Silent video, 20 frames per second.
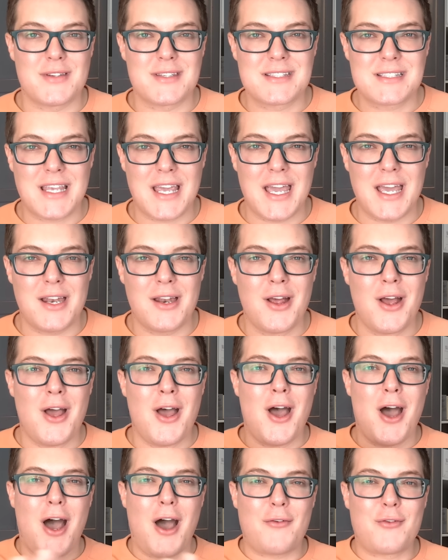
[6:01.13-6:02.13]
on the skin,
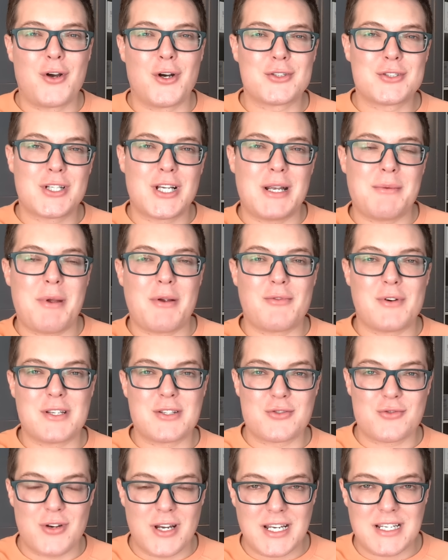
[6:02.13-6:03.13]
of course, are going to be
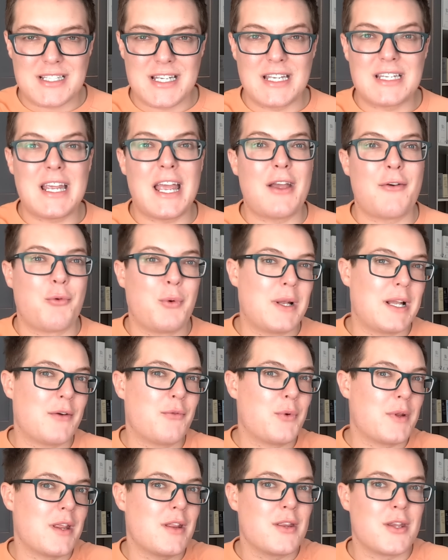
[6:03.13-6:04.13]
restricted if we
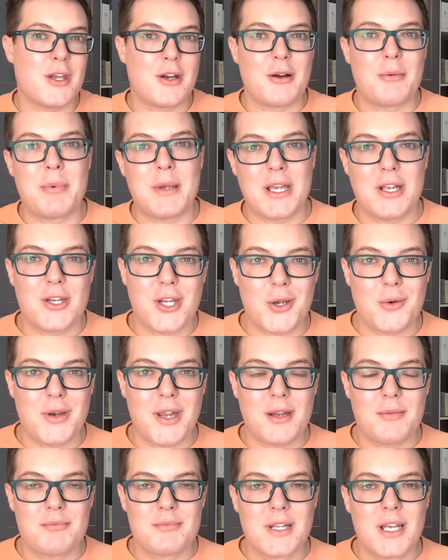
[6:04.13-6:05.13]
live within the European
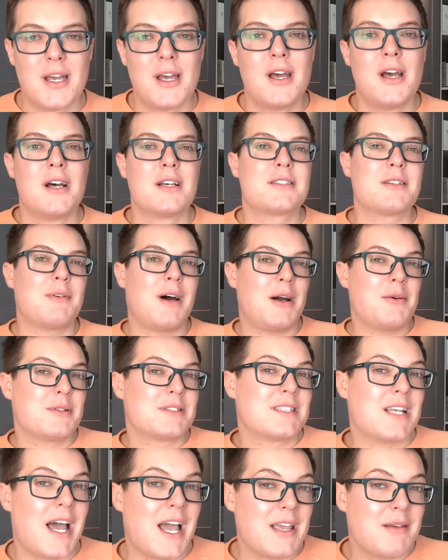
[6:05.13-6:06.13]
Union. So I
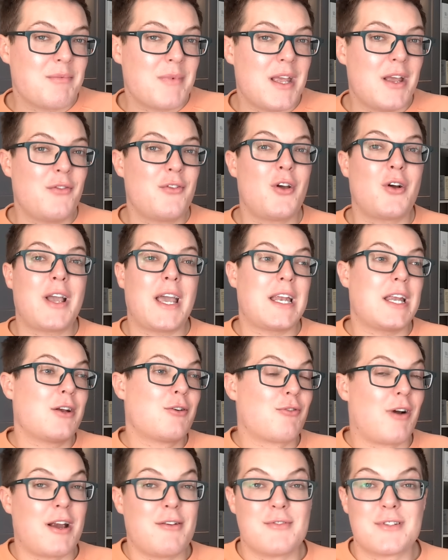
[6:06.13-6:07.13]
would say, if you're getting
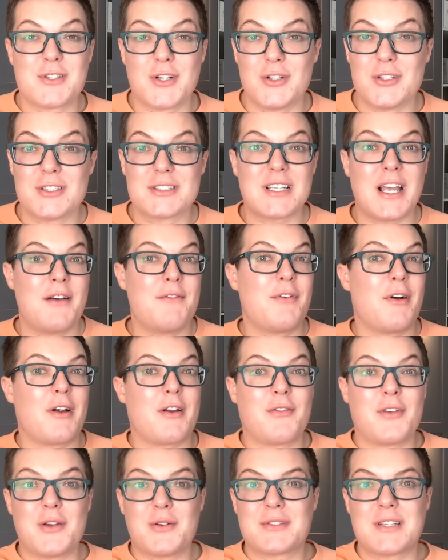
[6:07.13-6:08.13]
great results and
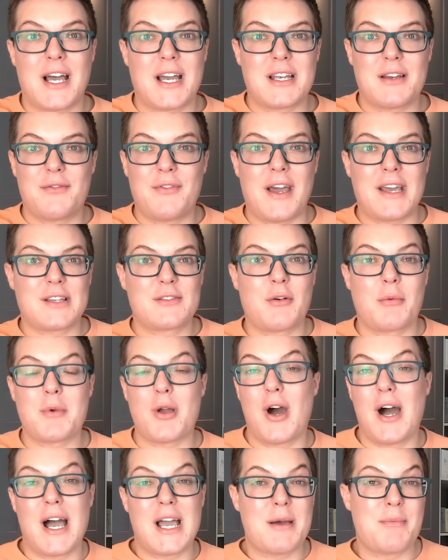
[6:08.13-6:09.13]
very few side effects from
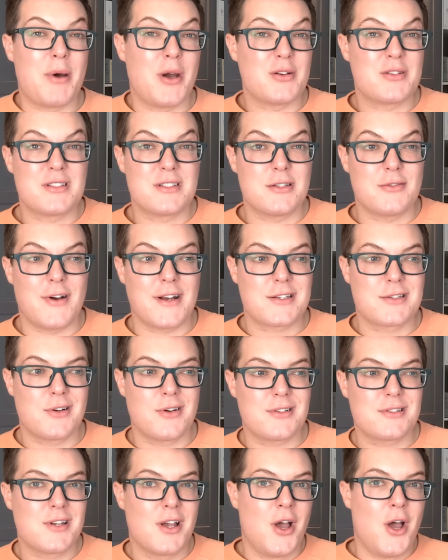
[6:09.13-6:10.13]
your higher potency
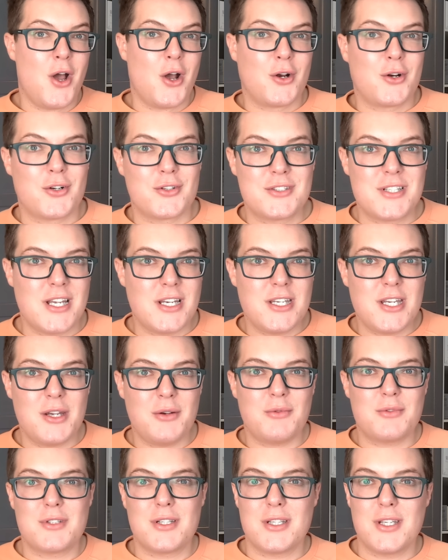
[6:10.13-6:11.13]
retinoids,
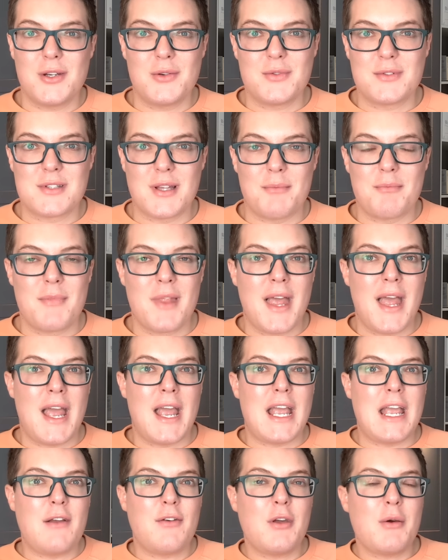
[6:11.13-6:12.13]
continue to use them.
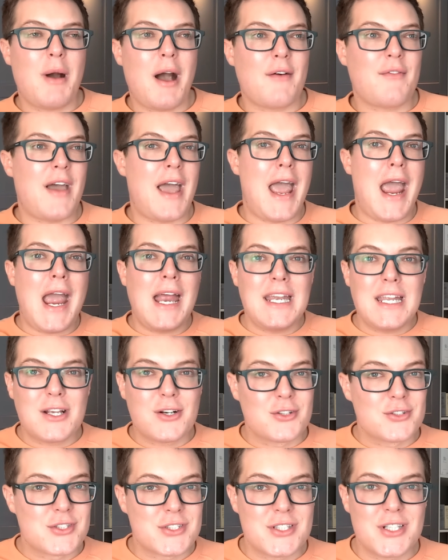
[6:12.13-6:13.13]
If you have any
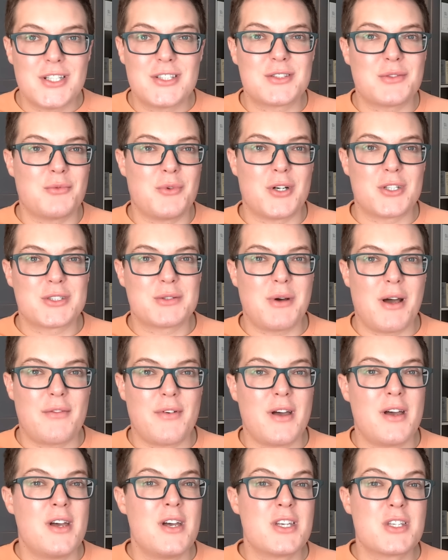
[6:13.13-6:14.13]
concerns
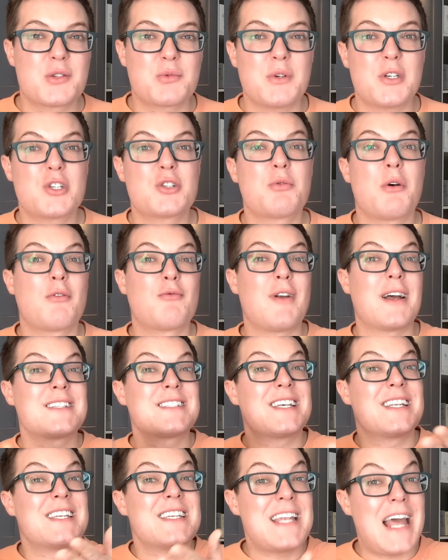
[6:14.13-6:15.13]
whatsoever, switch to a
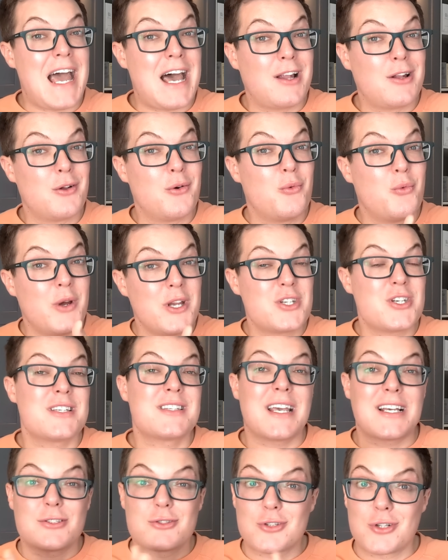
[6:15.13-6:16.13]
retinal, which
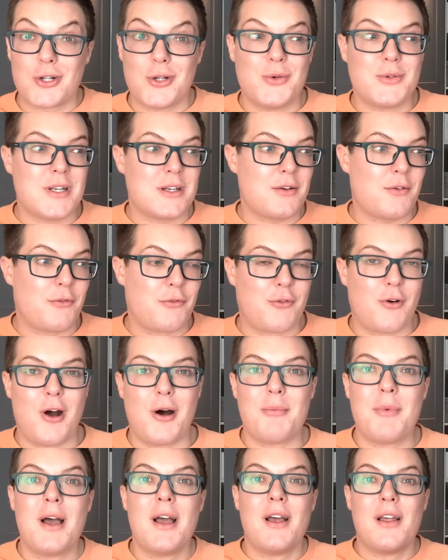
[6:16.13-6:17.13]
is excluded
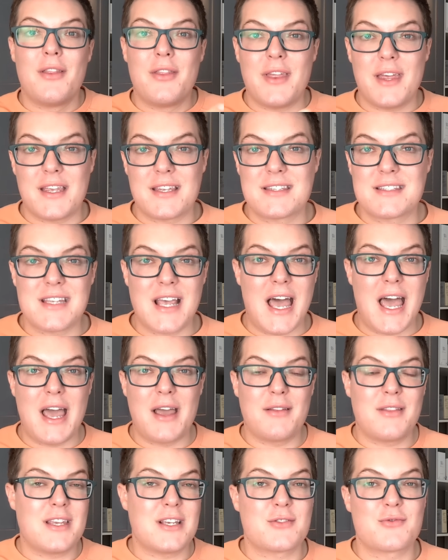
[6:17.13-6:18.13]
from
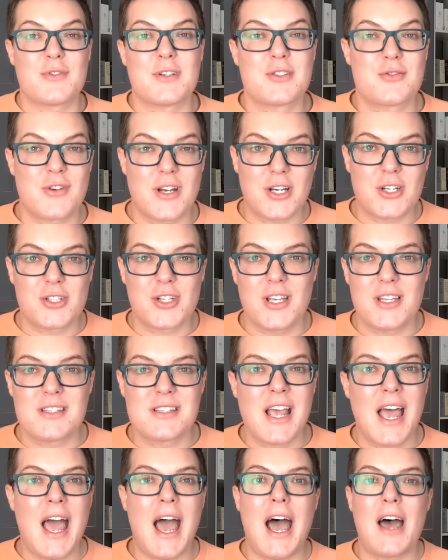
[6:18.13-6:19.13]
these
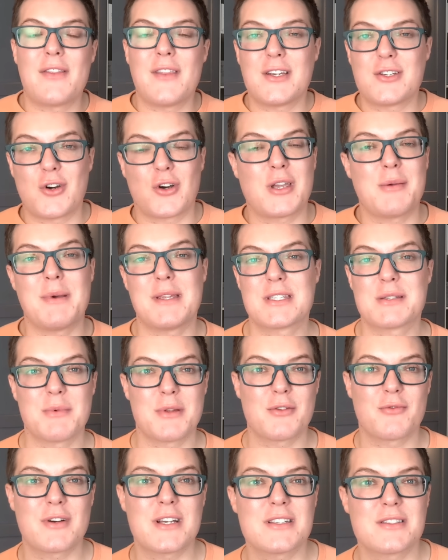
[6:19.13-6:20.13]
restrictions, and they document some
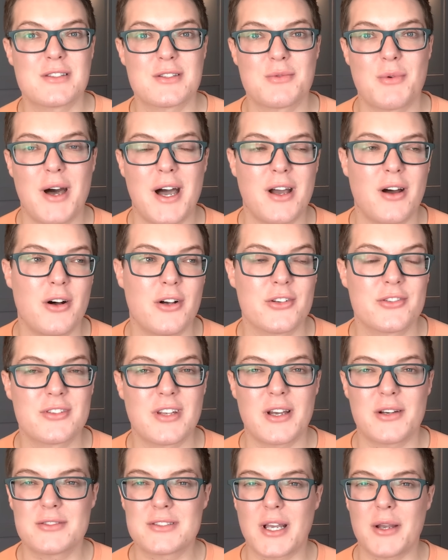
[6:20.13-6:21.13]
of the reasons why
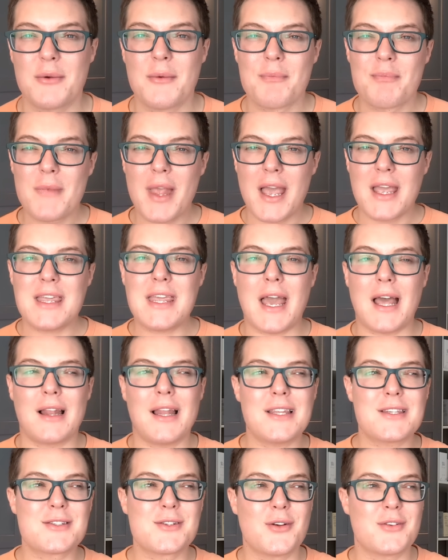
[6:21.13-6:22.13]
also. So yeah,
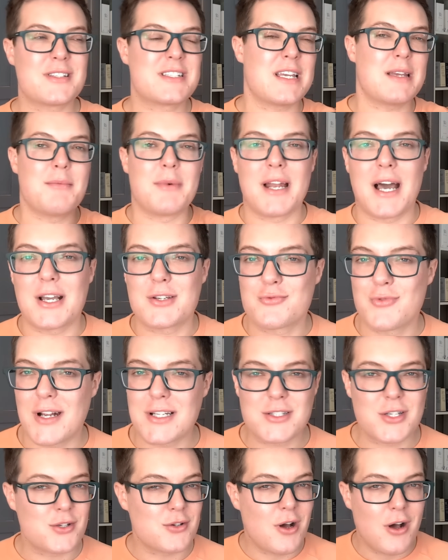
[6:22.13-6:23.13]
let's not demonize
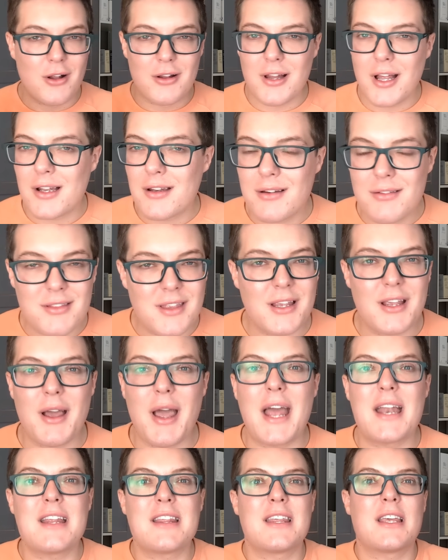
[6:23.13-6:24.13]
retinol. I don't think
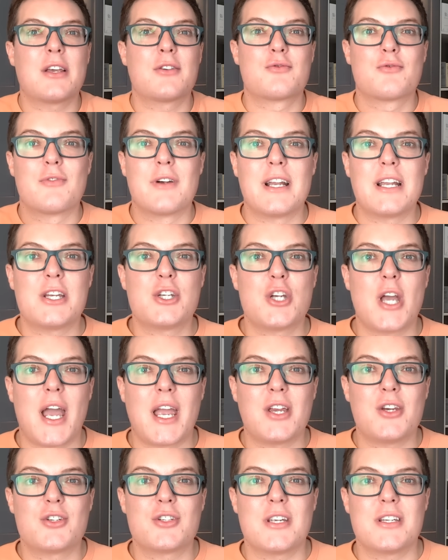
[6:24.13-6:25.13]
anything has really
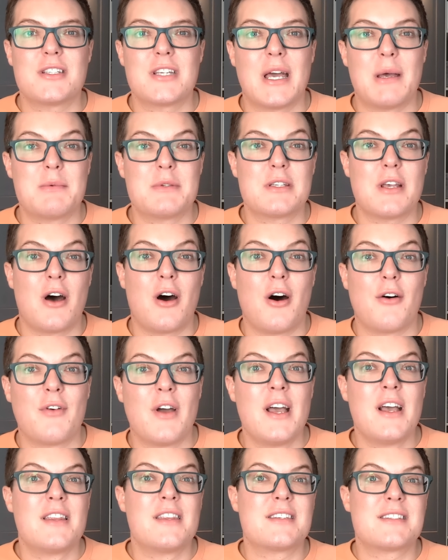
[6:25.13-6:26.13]
changed in terms
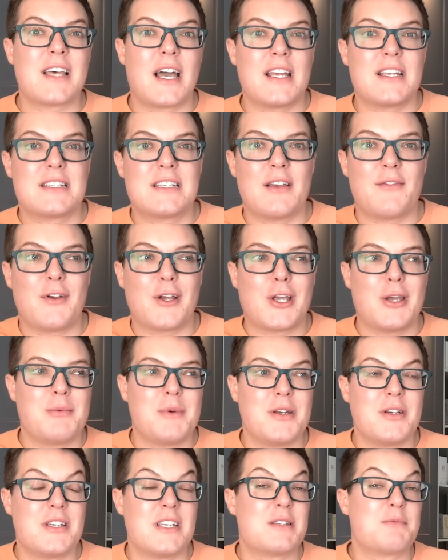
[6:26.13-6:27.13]
of the scientific
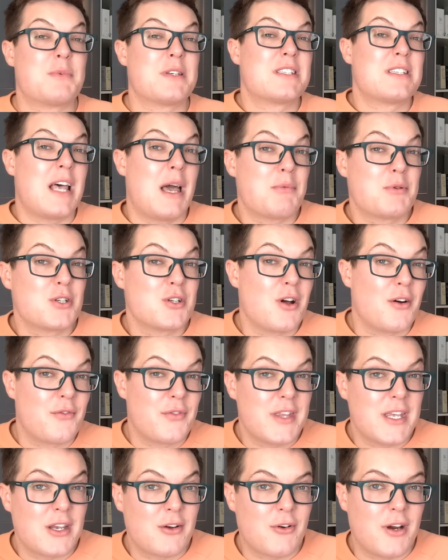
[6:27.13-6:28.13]
community's perception
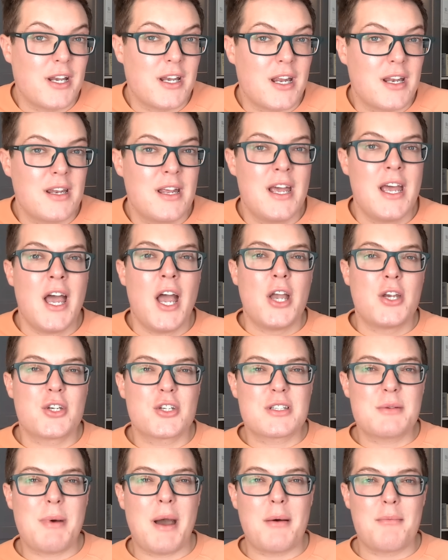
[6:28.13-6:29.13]
of the ingredient. It's
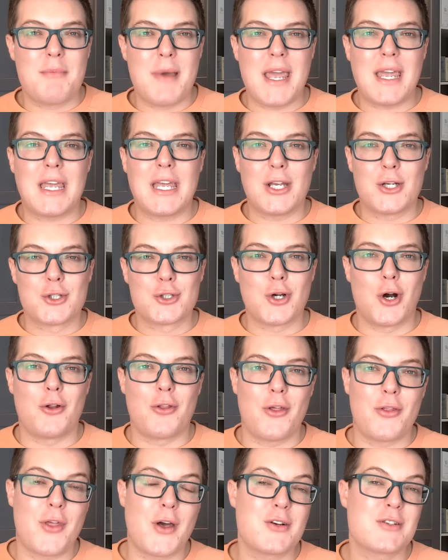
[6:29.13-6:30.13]
just about making sure
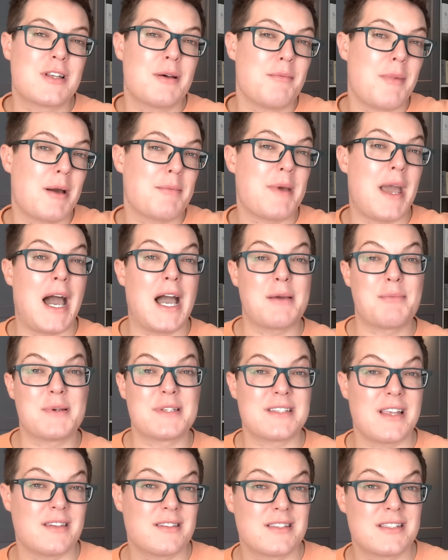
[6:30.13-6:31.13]
that those that might be
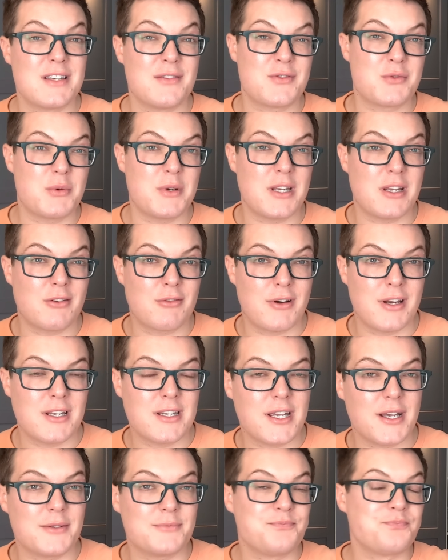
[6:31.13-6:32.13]
hypersensitive to an
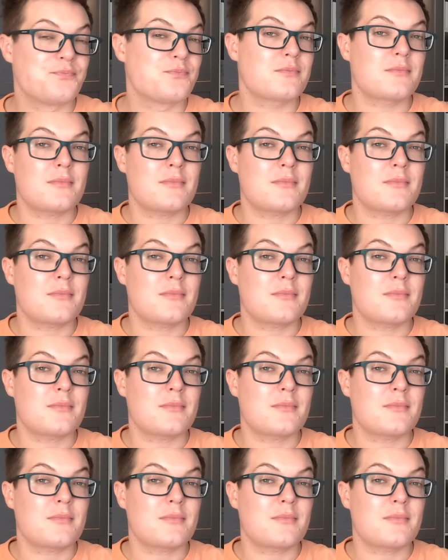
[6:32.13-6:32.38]
ingredient